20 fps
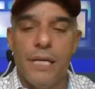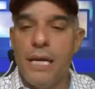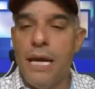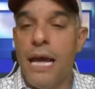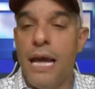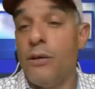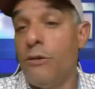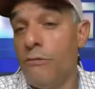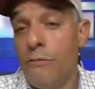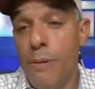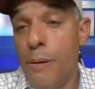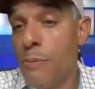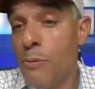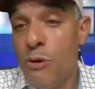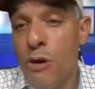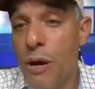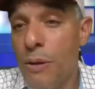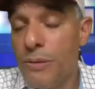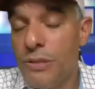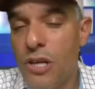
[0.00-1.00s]
I don't remember
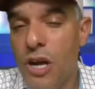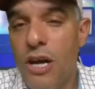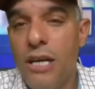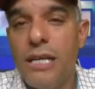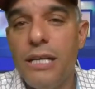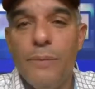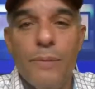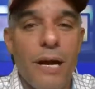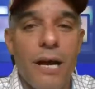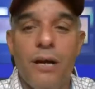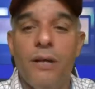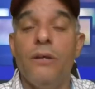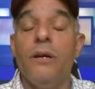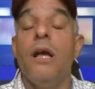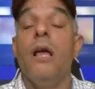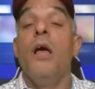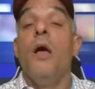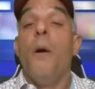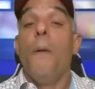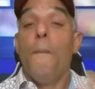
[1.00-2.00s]
who I was talking
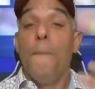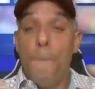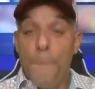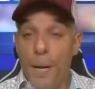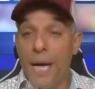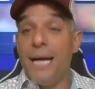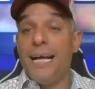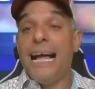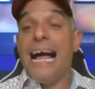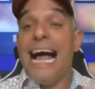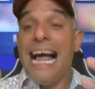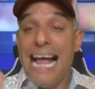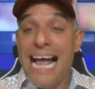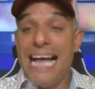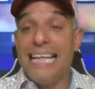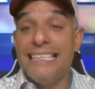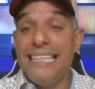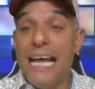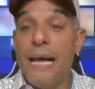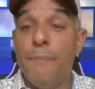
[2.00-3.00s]
about, But I
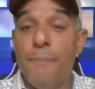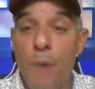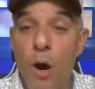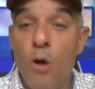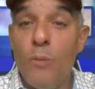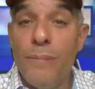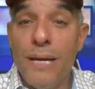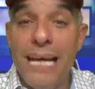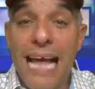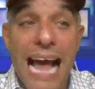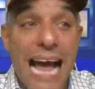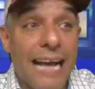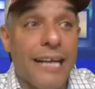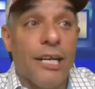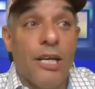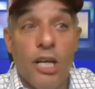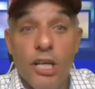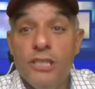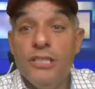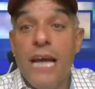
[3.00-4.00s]
had that moment, I
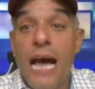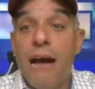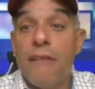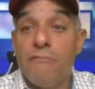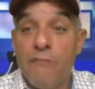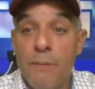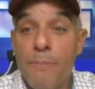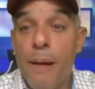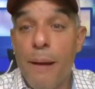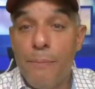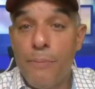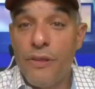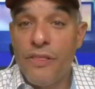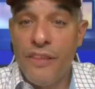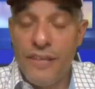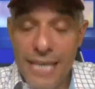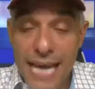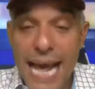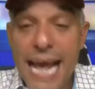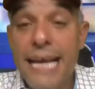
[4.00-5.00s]
could not remember
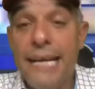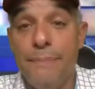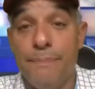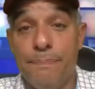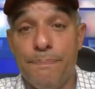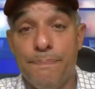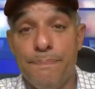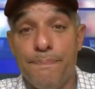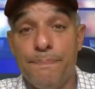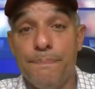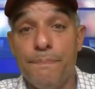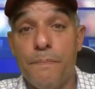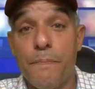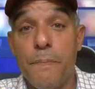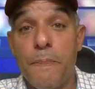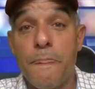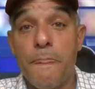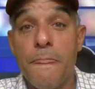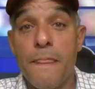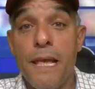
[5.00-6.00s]
the name.
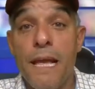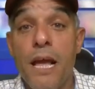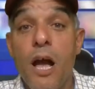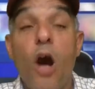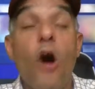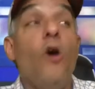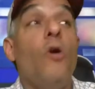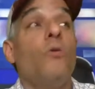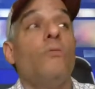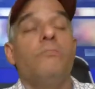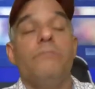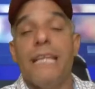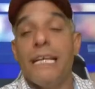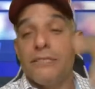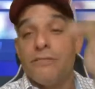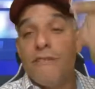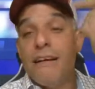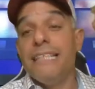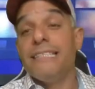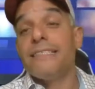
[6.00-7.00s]
Oh,
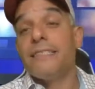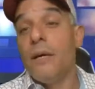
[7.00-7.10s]
that's right.